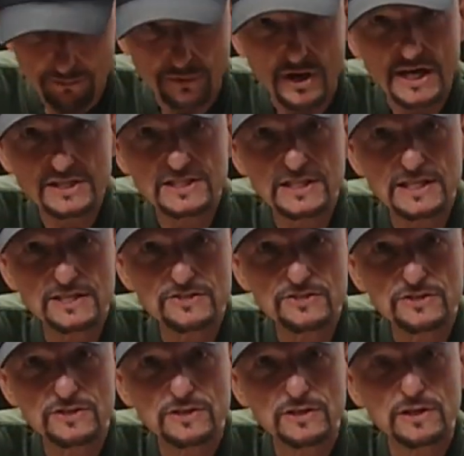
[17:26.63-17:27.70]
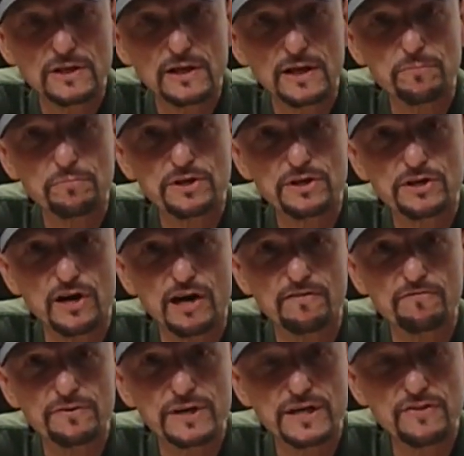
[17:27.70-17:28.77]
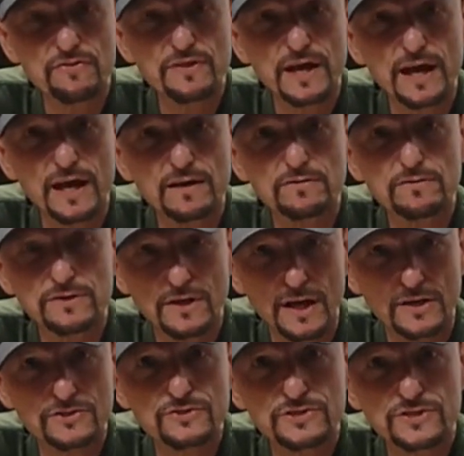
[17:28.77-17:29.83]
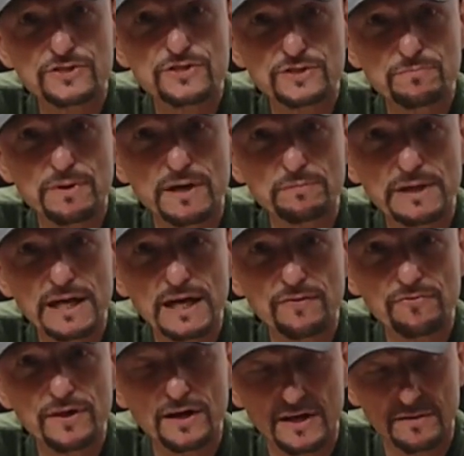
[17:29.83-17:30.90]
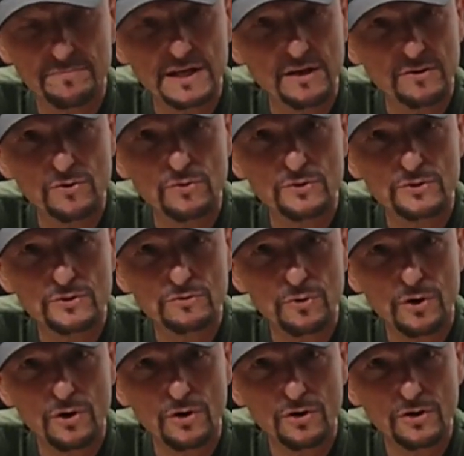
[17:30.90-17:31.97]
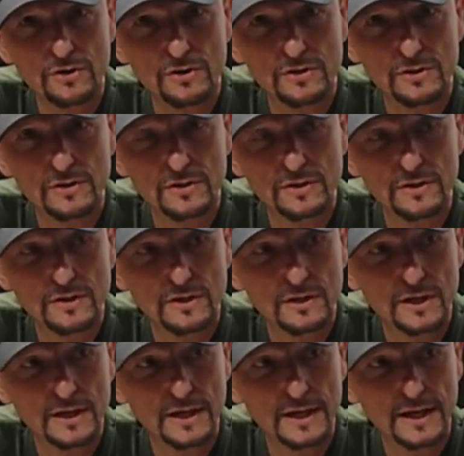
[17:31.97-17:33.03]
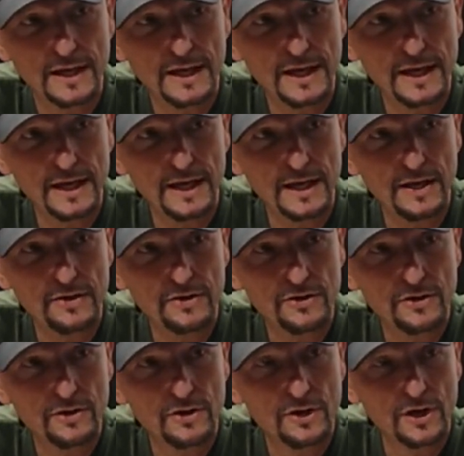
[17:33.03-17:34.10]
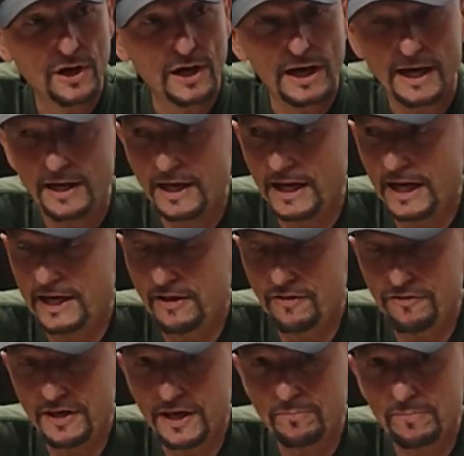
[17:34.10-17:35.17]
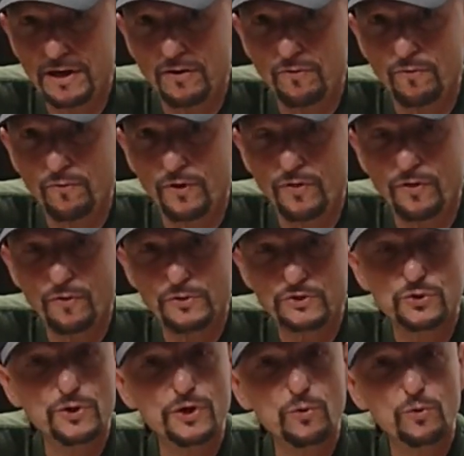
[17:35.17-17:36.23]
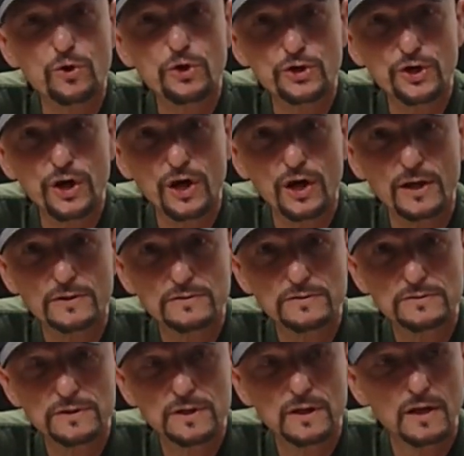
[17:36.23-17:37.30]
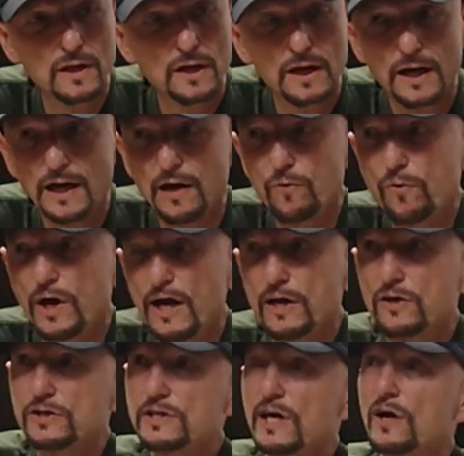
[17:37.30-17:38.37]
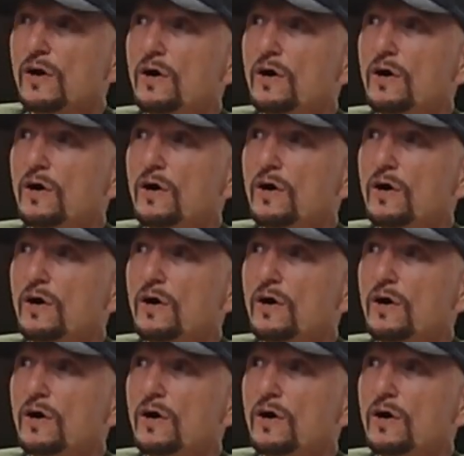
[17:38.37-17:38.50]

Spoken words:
the process and be confident that yes, this is my path that I'm now going to walk. And I didn't think about whether it was going to work or not. I looked at